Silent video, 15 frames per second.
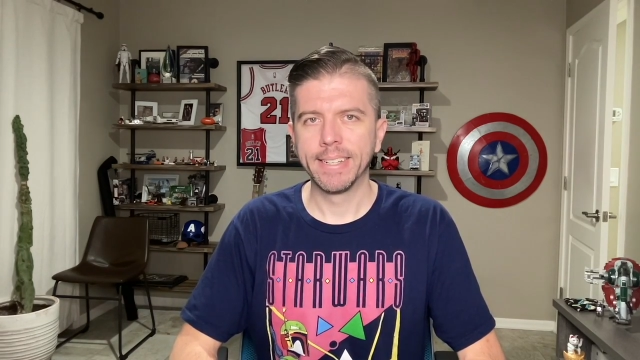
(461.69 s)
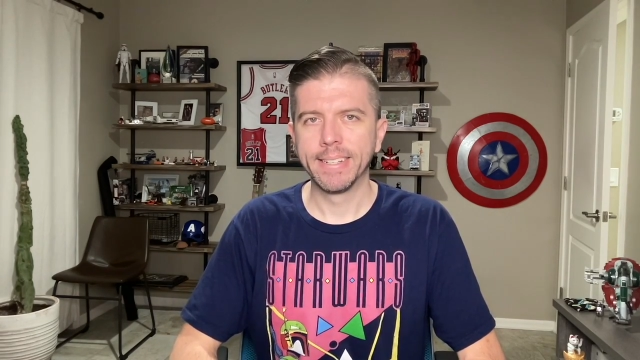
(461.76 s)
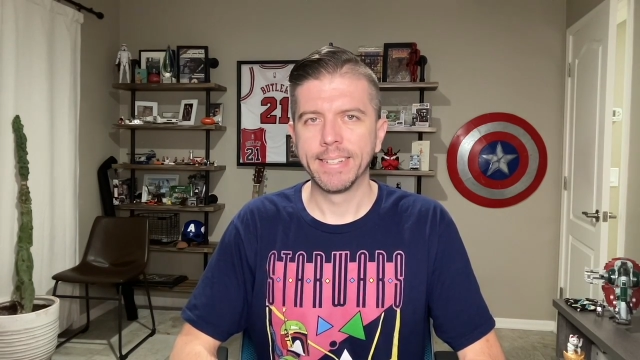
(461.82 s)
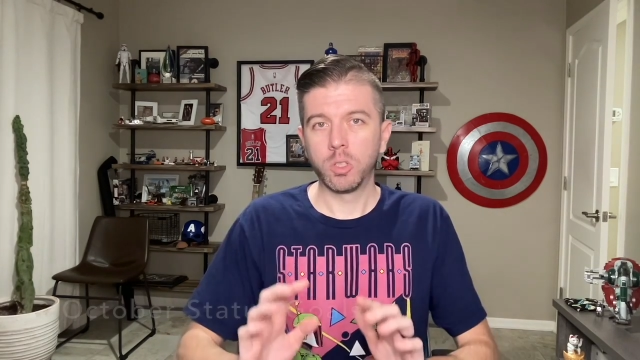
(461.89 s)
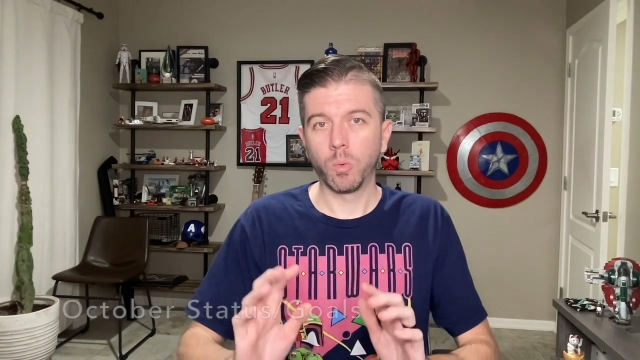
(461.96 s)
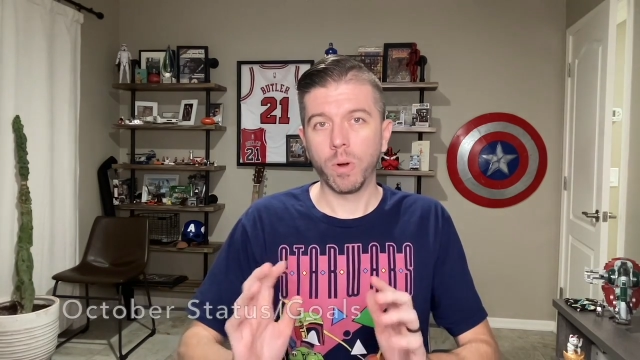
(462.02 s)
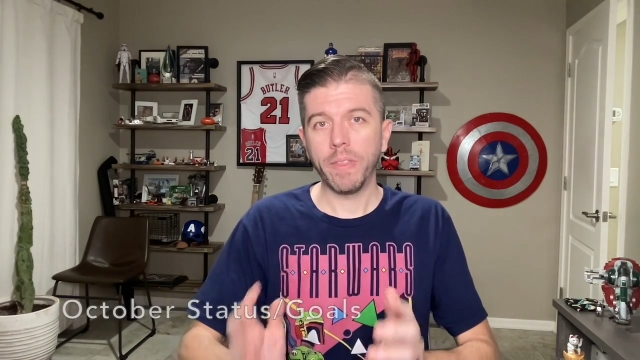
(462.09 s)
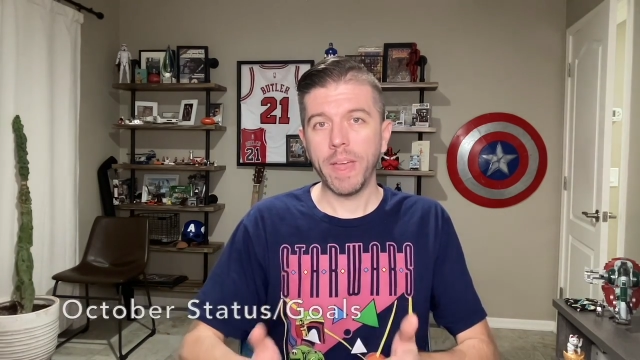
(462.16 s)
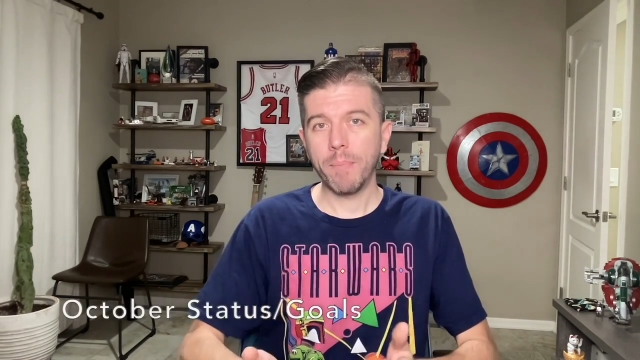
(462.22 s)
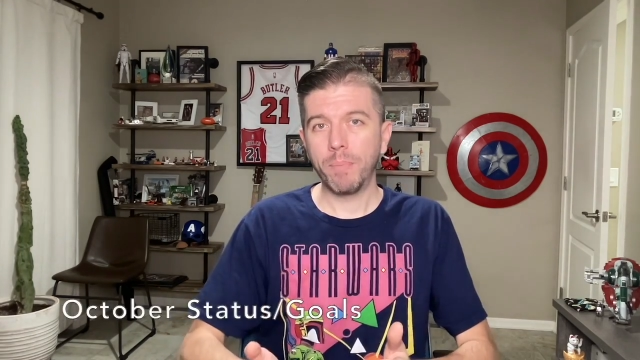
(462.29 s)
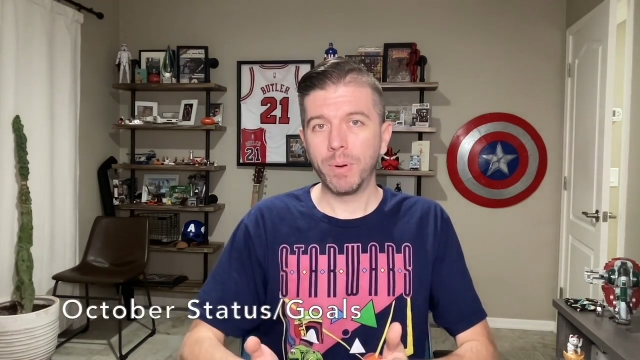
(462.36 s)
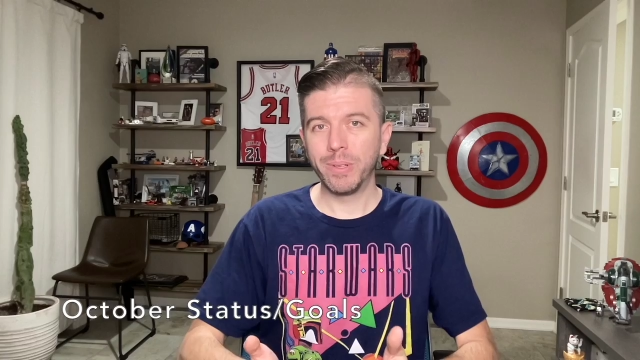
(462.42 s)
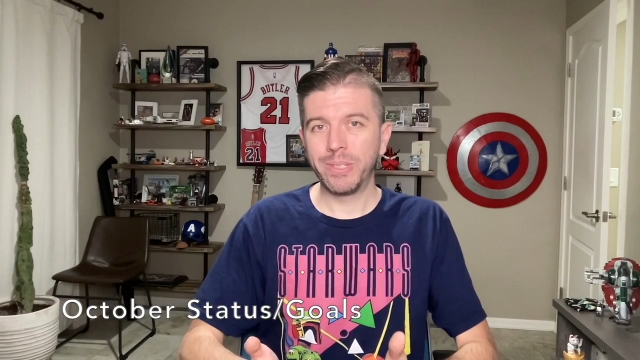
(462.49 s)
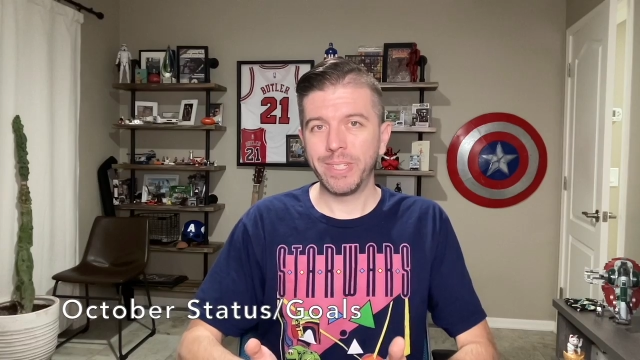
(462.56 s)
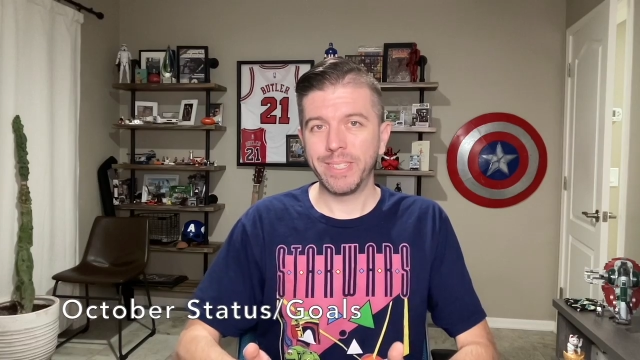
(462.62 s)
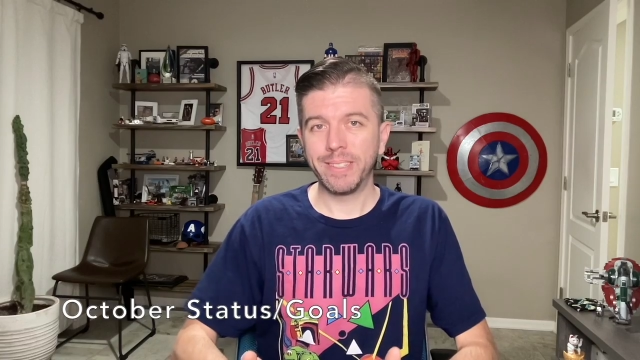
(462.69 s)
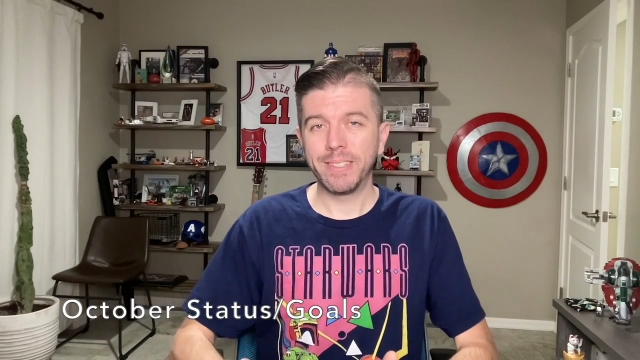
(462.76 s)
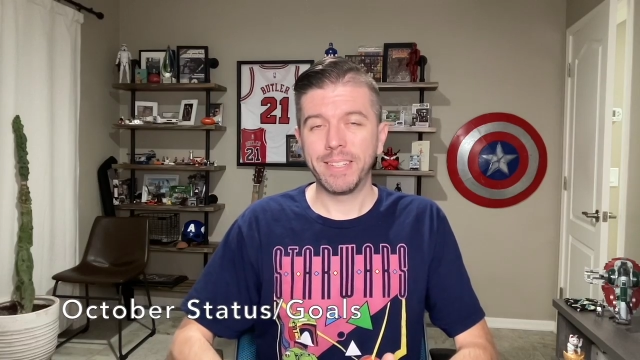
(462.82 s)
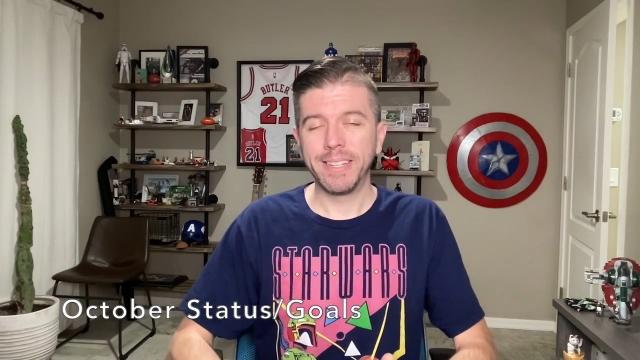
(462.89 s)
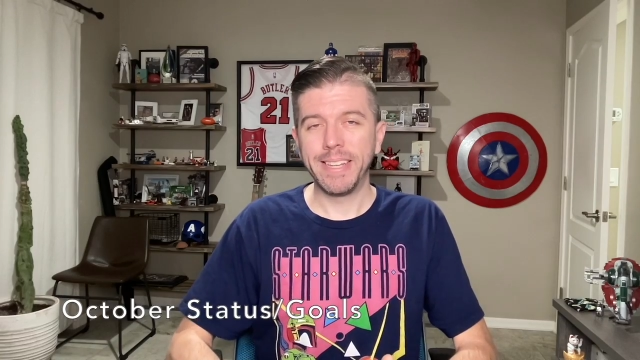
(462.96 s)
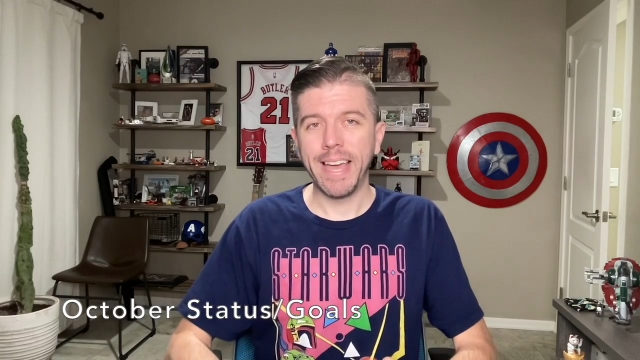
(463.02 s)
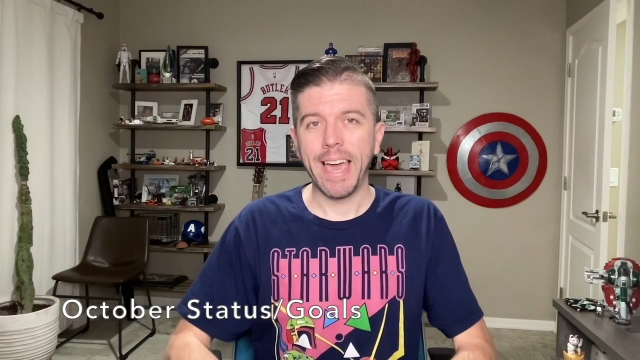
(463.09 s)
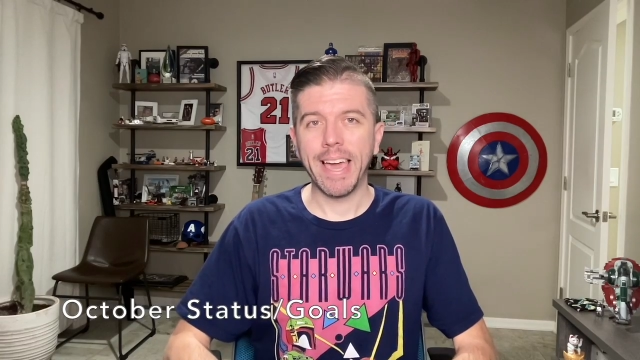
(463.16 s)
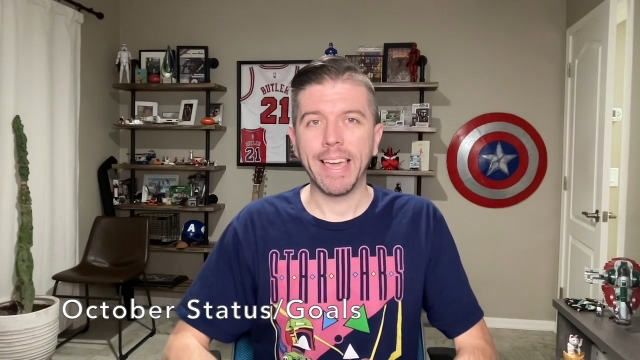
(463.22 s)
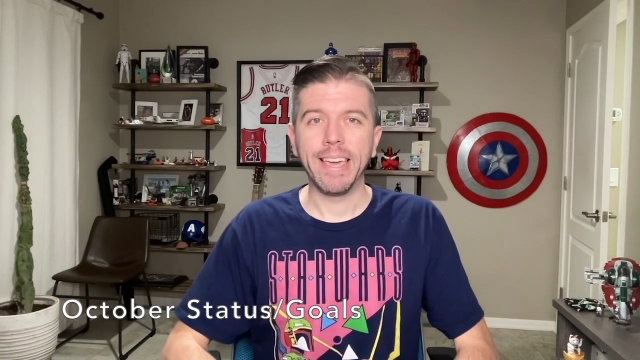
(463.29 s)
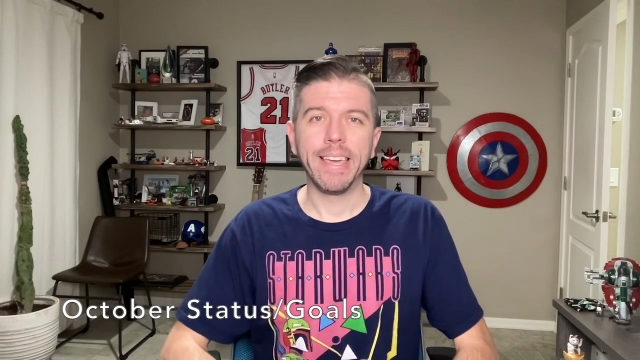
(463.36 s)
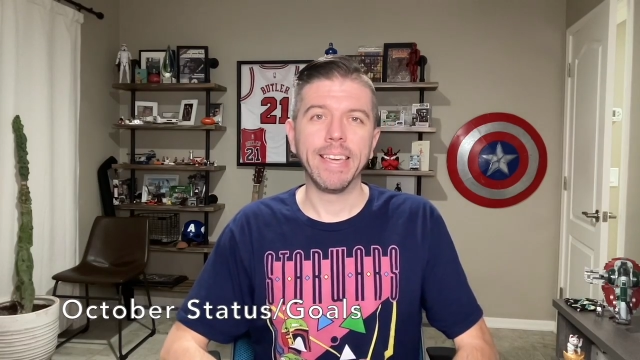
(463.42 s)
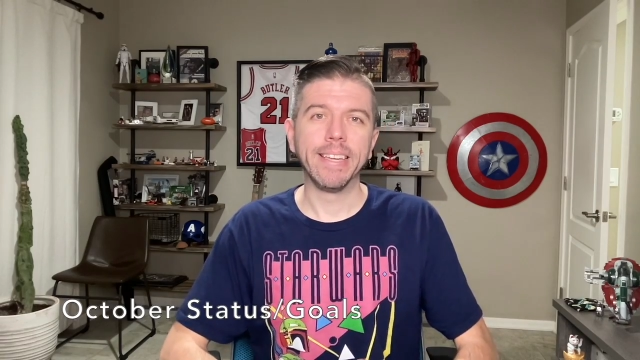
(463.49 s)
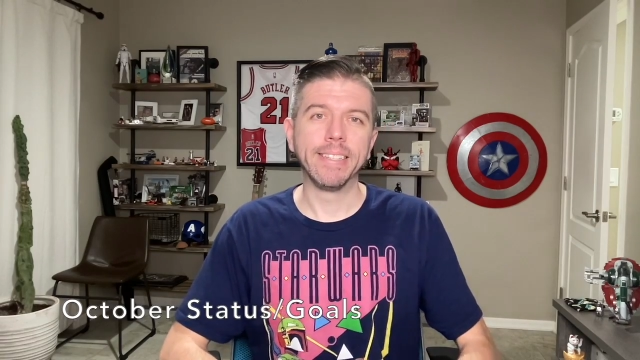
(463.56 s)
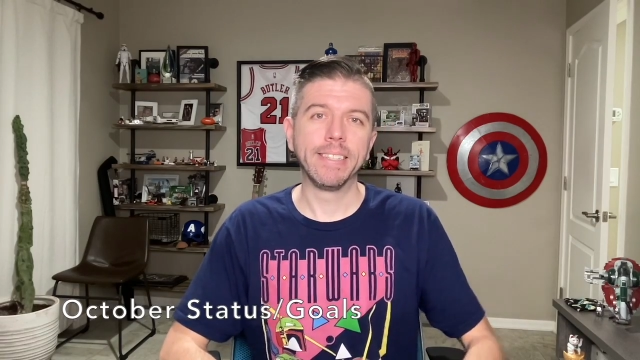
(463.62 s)
So where that puts us today
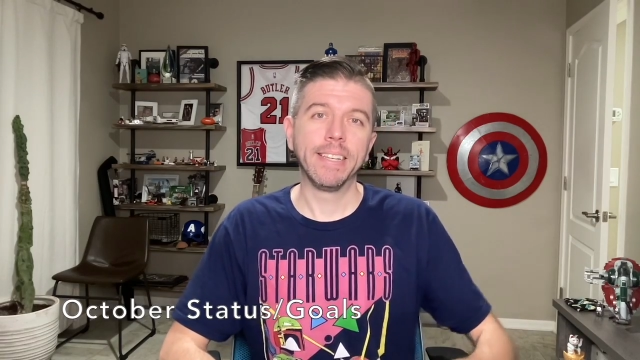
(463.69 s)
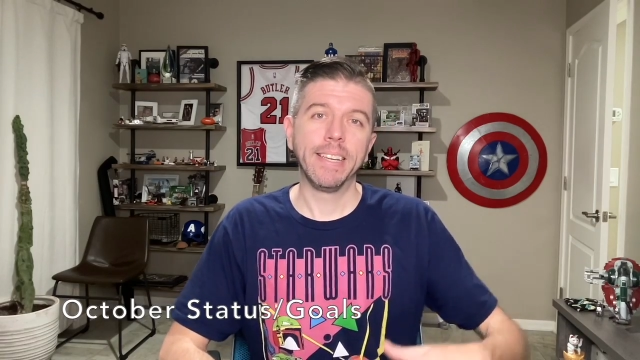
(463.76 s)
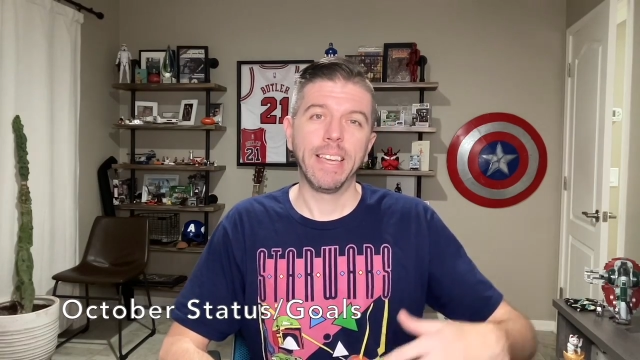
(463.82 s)
is